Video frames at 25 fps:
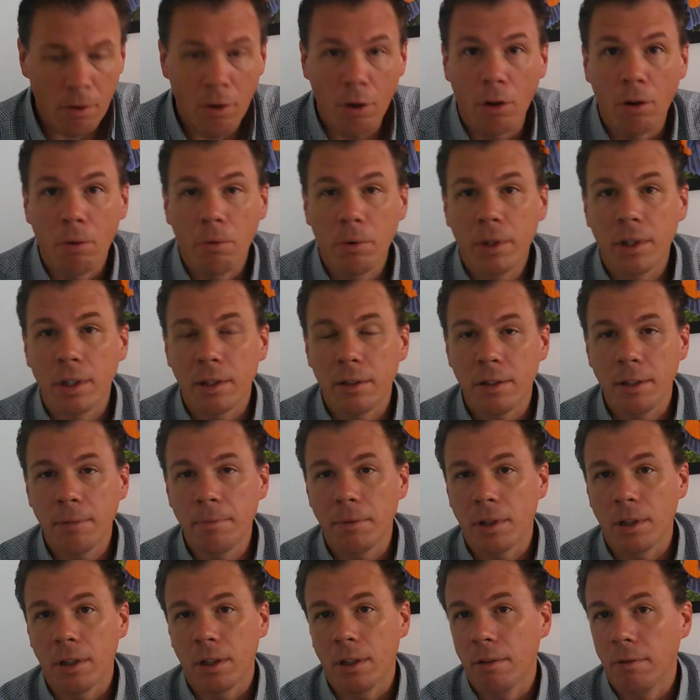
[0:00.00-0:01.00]
with the SIM
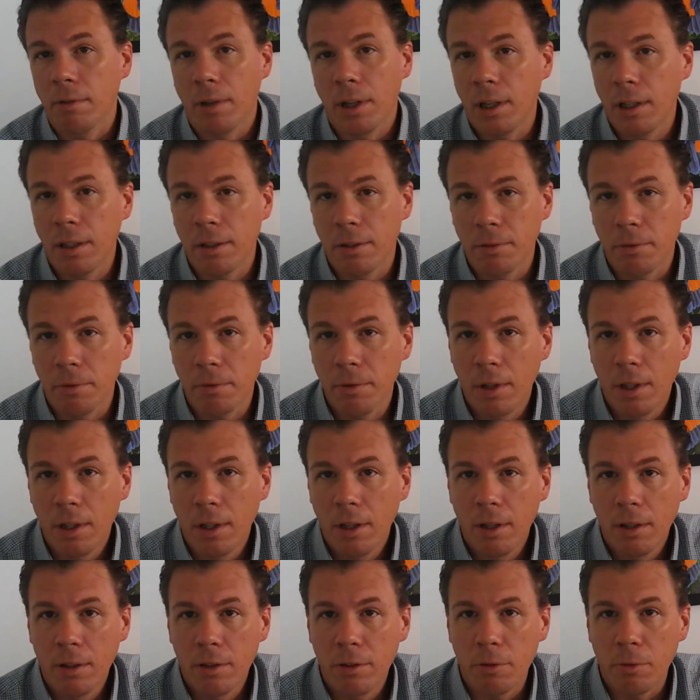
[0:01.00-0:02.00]
card, right, is
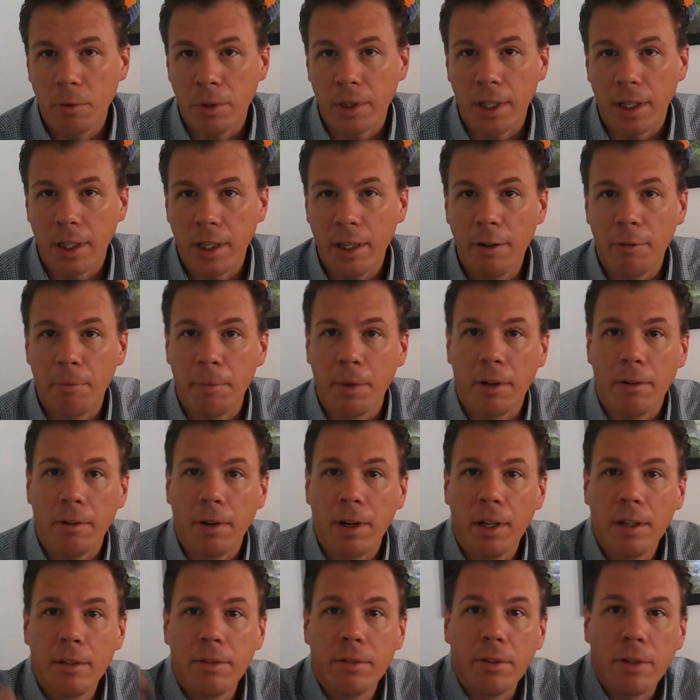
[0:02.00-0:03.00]
what they give me,
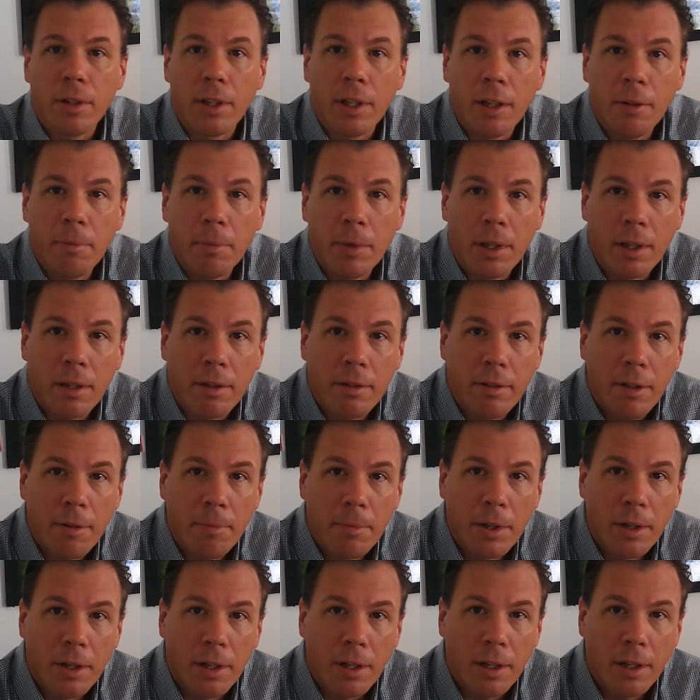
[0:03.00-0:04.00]
right? So they give me the SIM
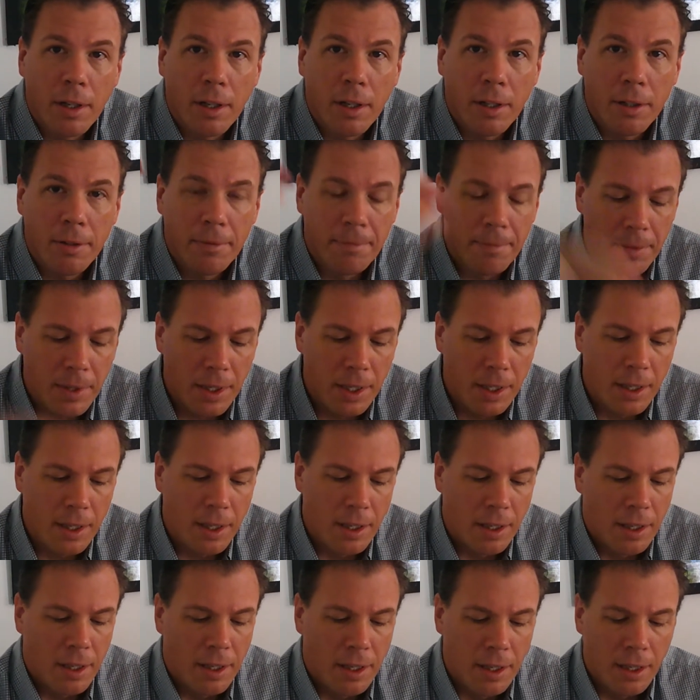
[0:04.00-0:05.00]
card,
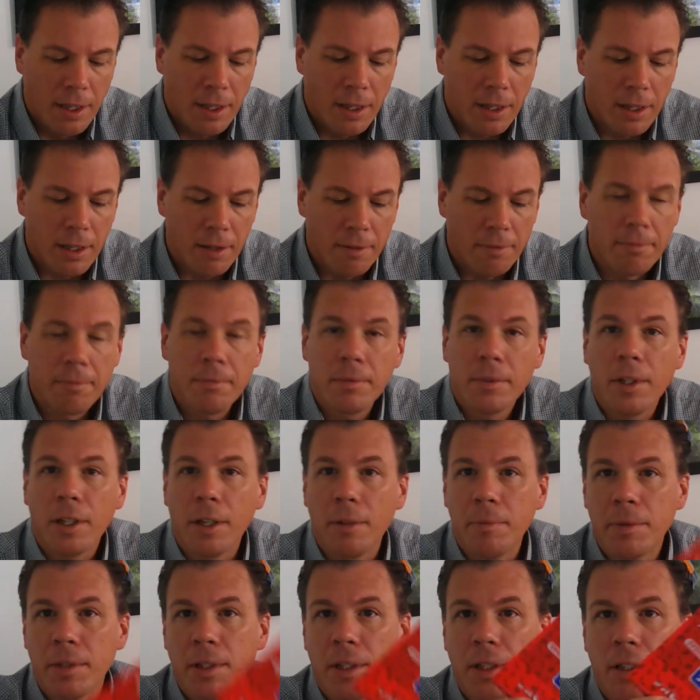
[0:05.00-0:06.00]

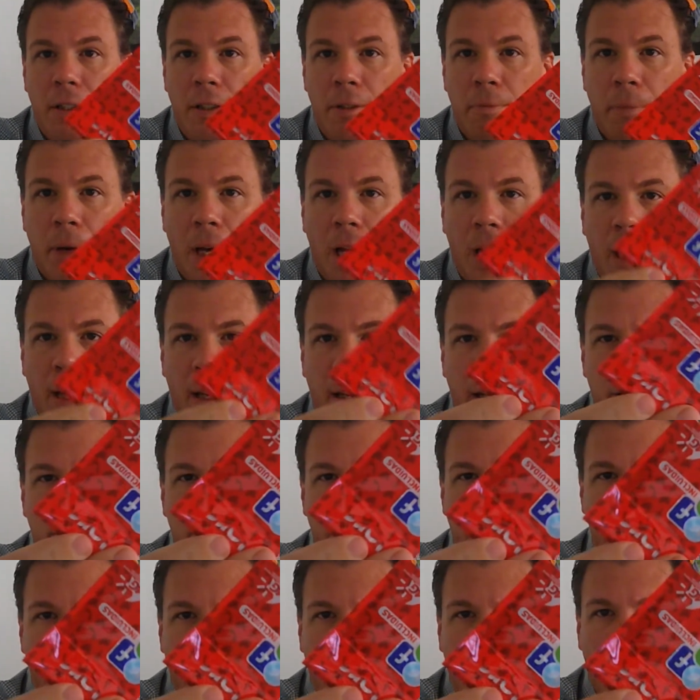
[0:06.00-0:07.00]
comes in this package
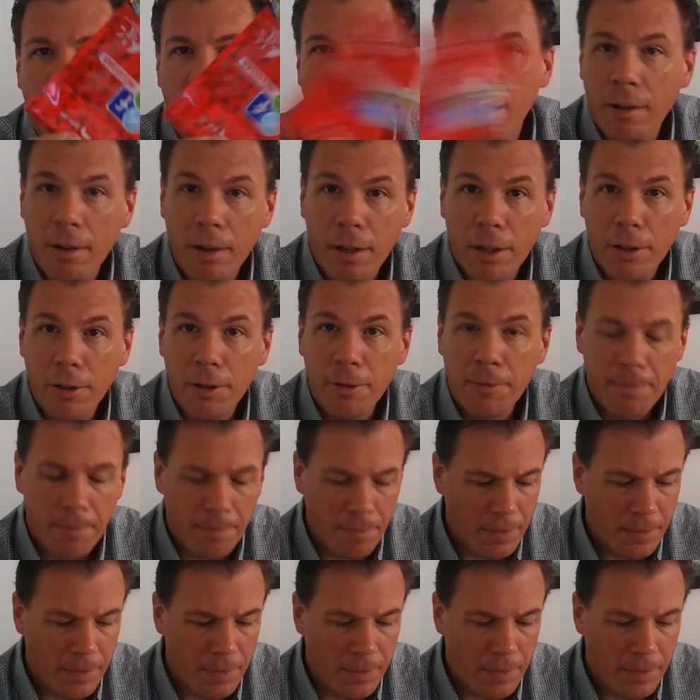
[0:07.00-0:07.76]
from Claro.